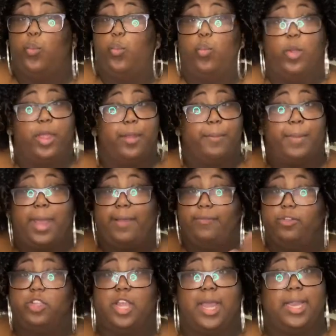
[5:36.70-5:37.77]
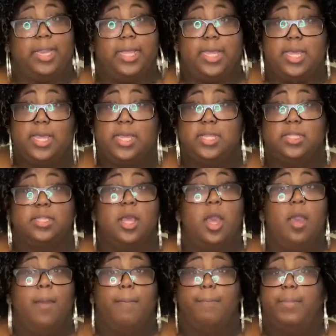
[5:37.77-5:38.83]
where my vagina is,
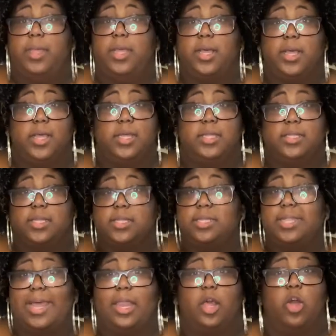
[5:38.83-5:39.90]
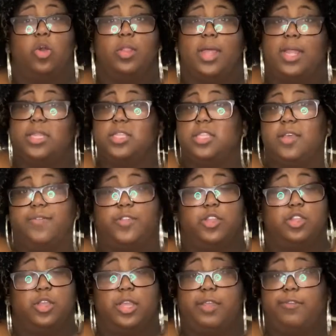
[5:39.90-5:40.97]
because it's not a whole lot of stuff that
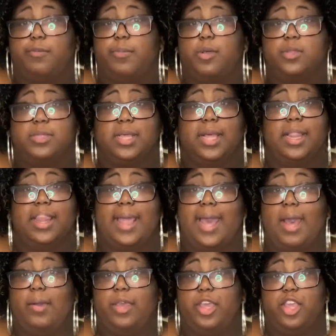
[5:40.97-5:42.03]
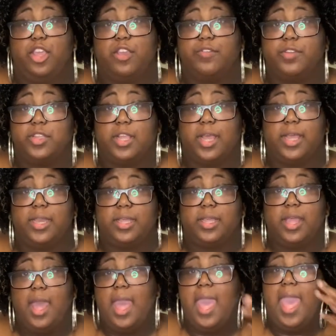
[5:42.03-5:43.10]
you're even supposed to allow in your
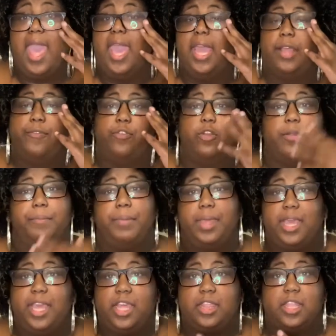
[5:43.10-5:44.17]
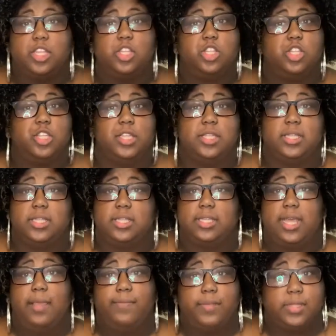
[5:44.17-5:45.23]
vagina. And for me, this is just the
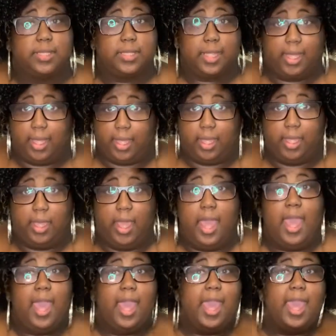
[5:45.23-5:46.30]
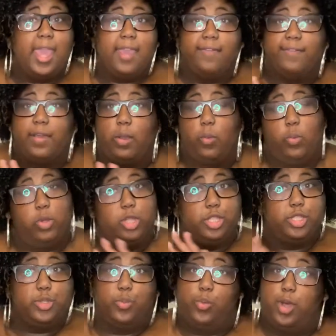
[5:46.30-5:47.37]
safest thing if I
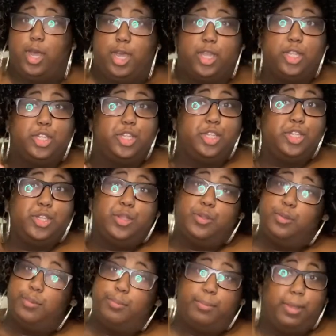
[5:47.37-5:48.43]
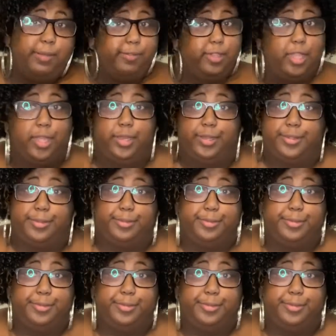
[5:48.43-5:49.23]
want to wash my vagina.